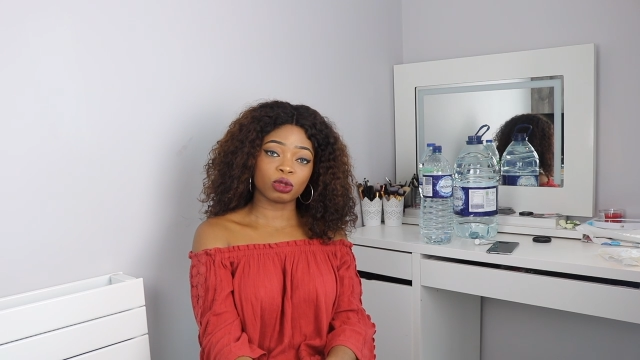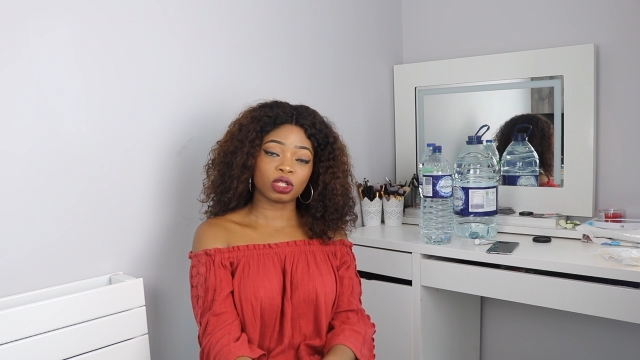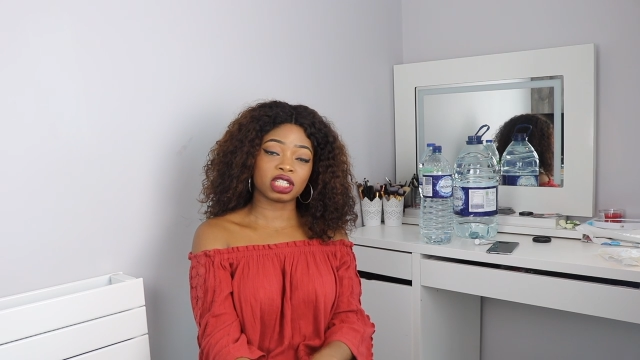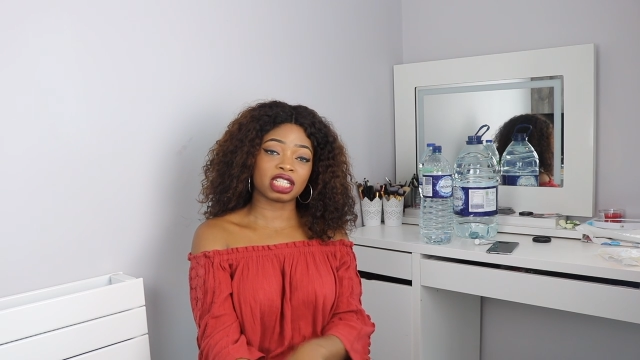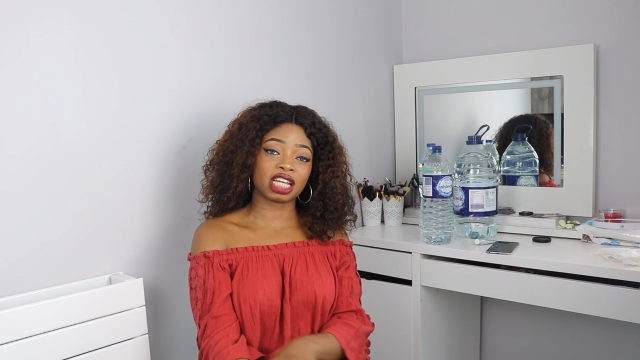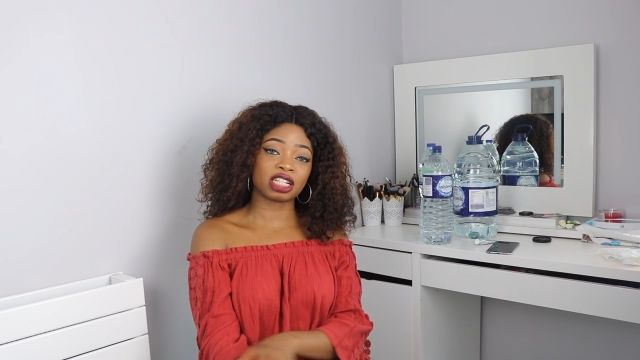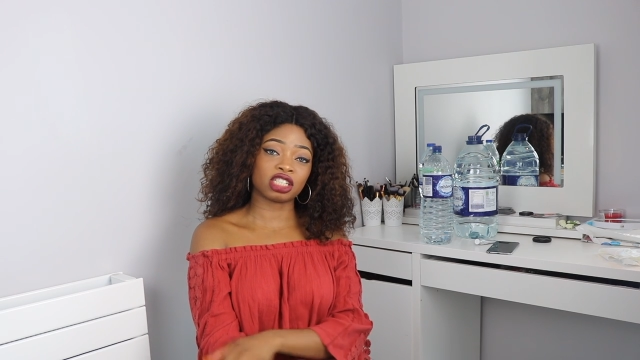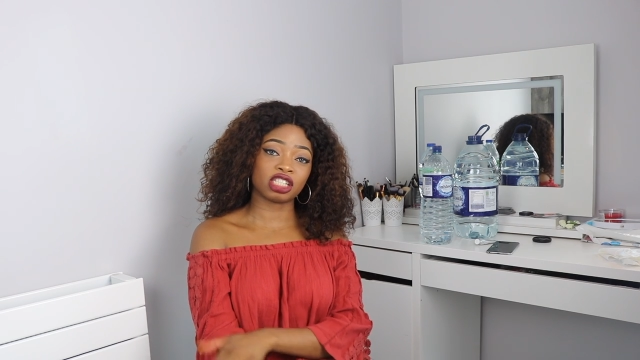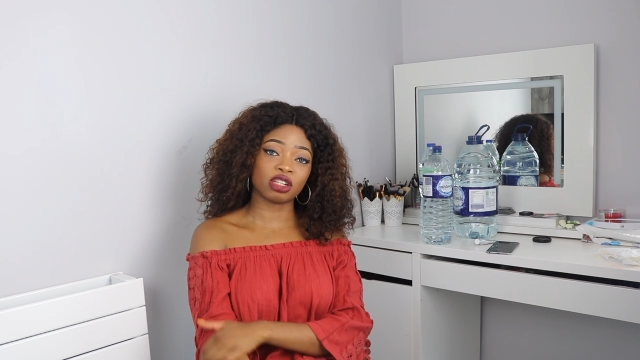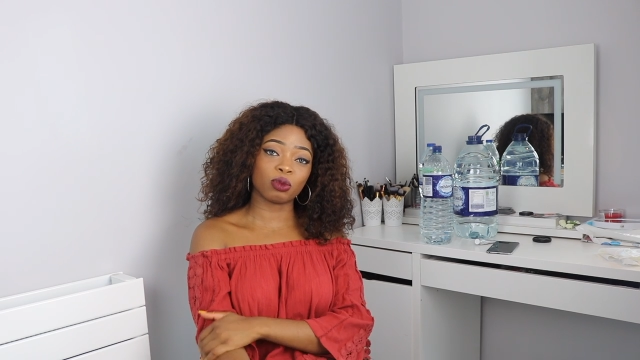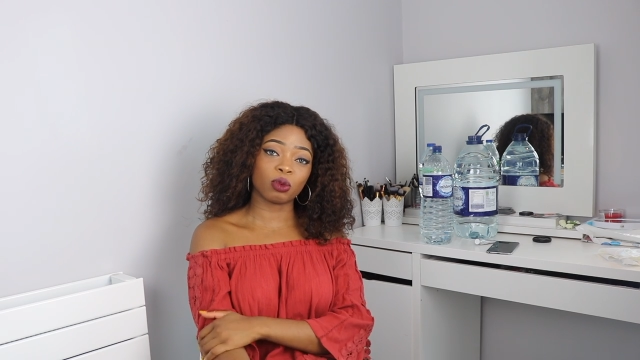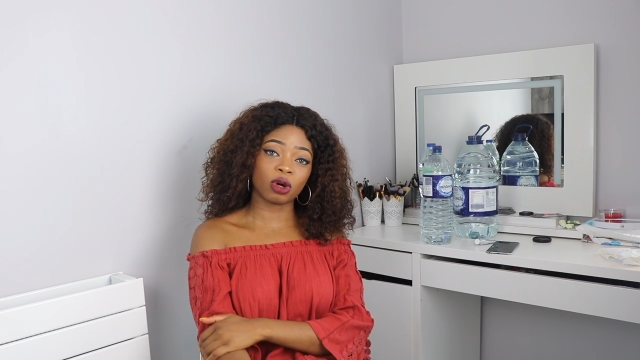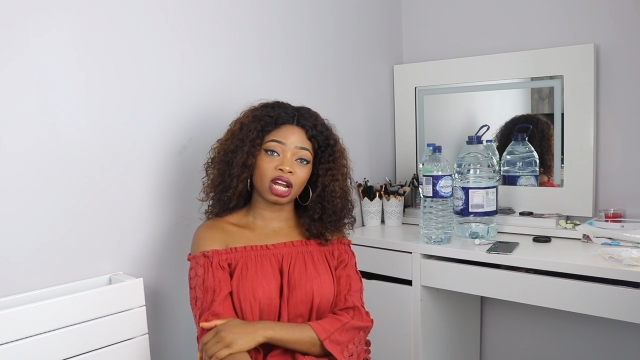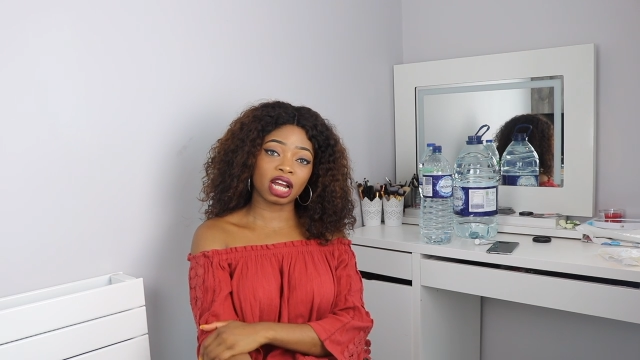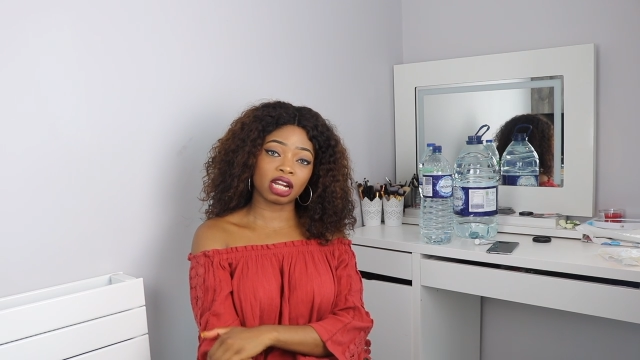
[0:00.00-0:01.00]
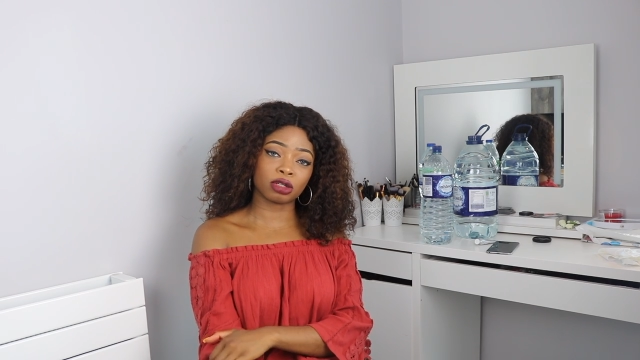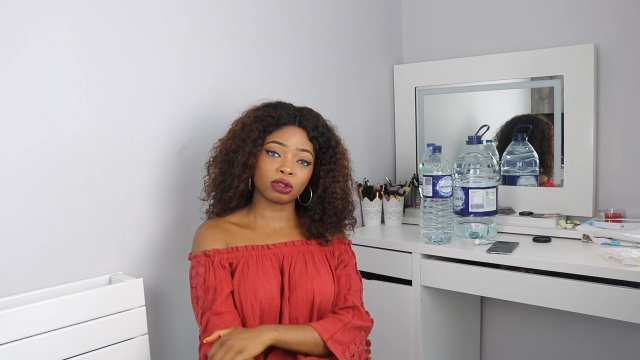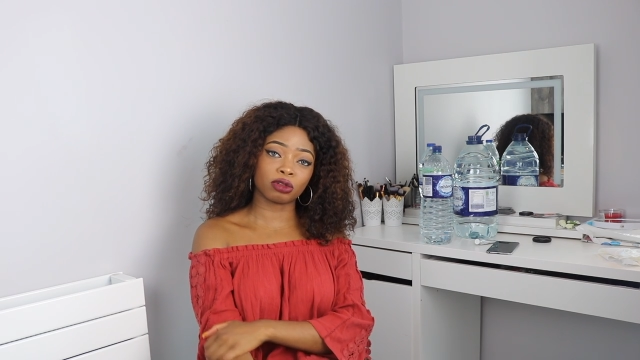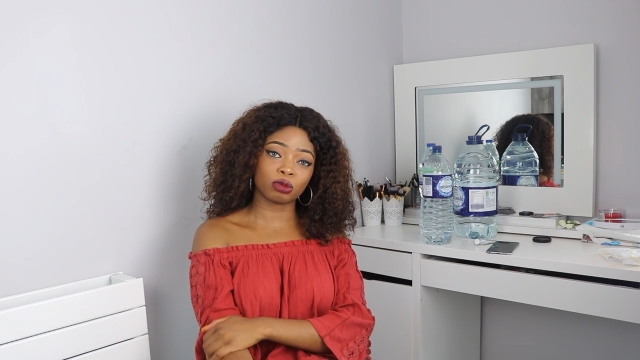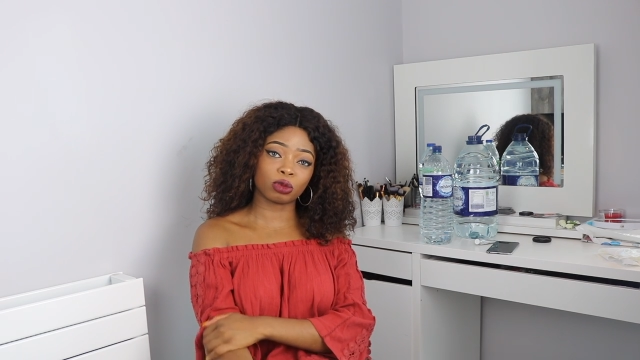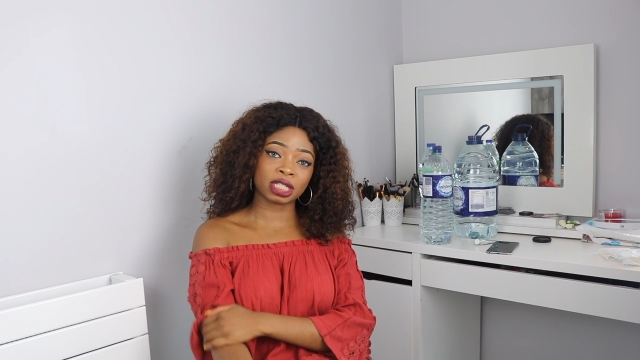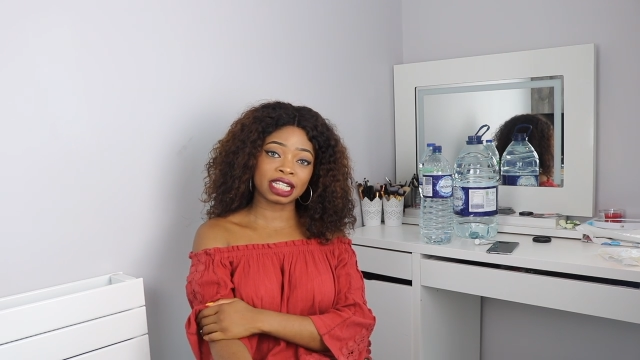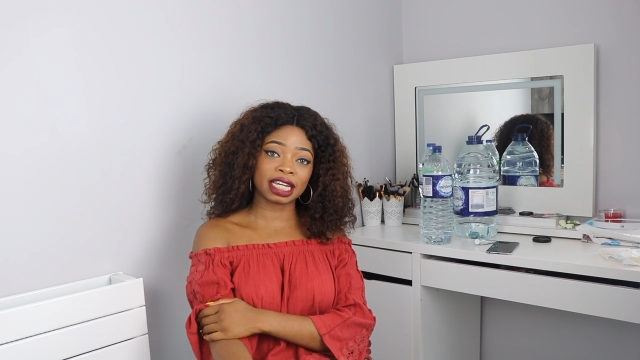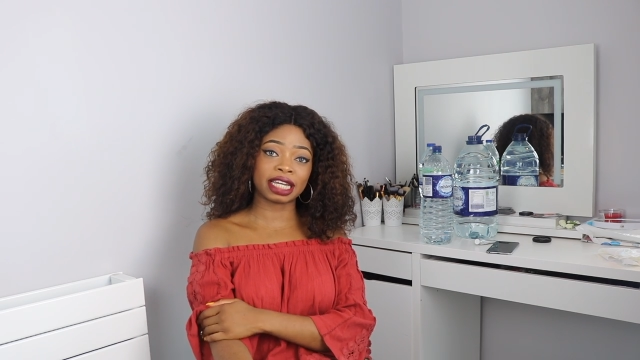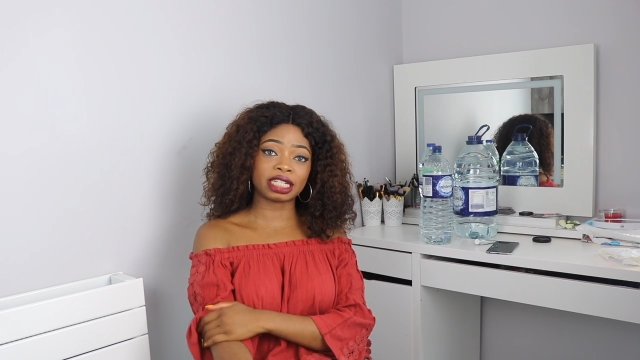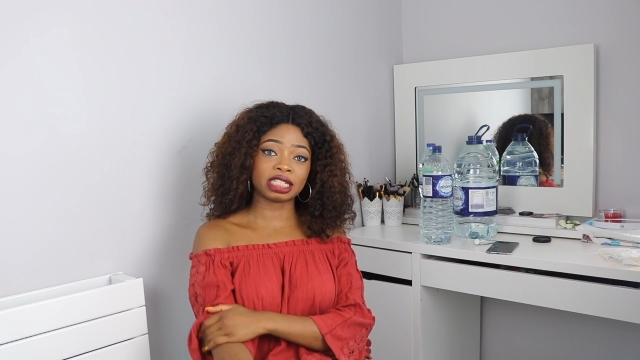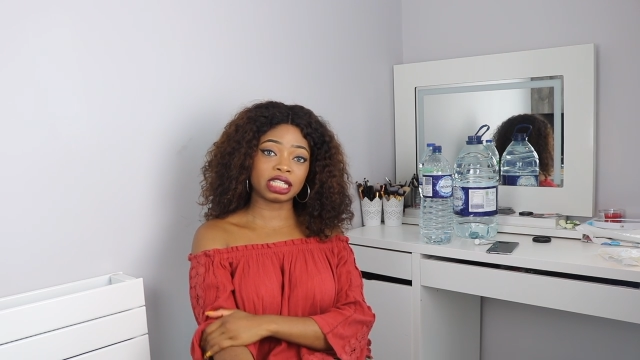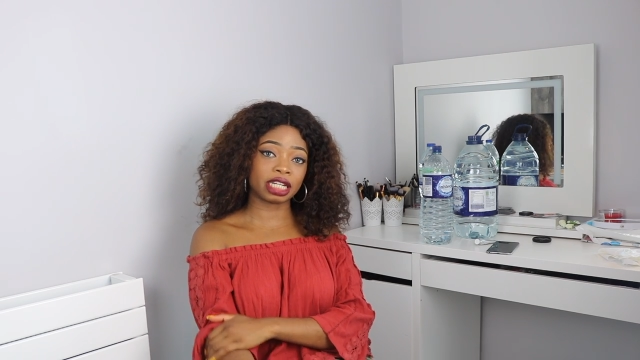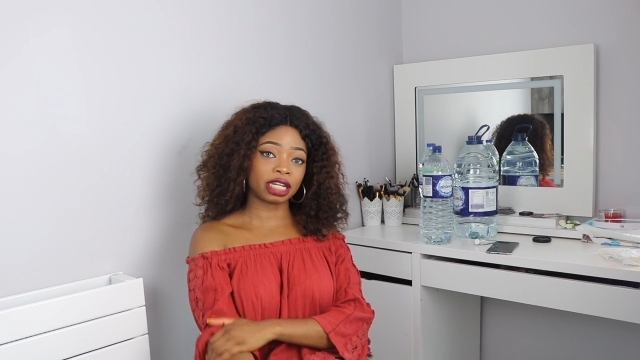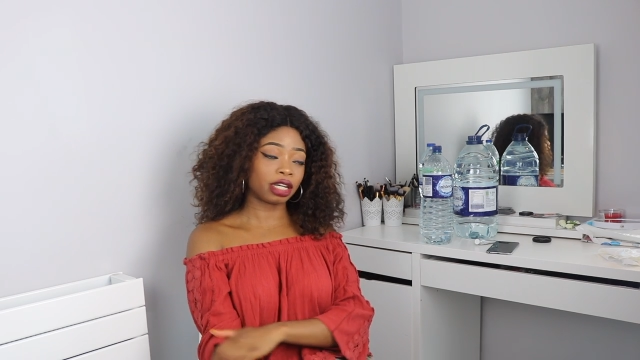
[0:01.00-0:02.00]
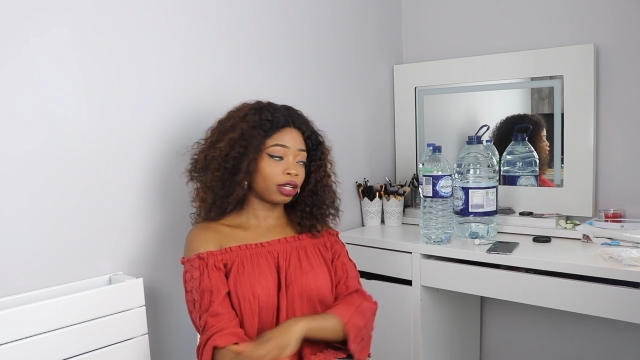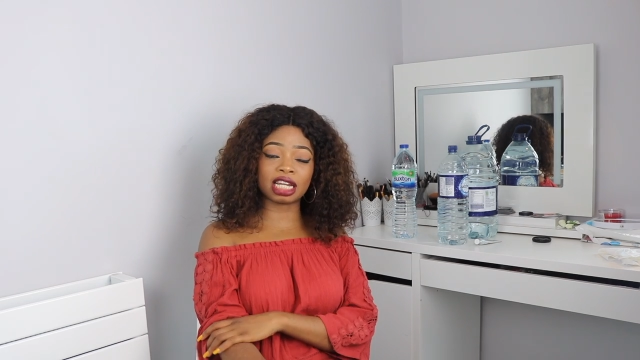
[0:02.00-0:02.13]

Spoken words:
which is actually 1 gallon of water a day.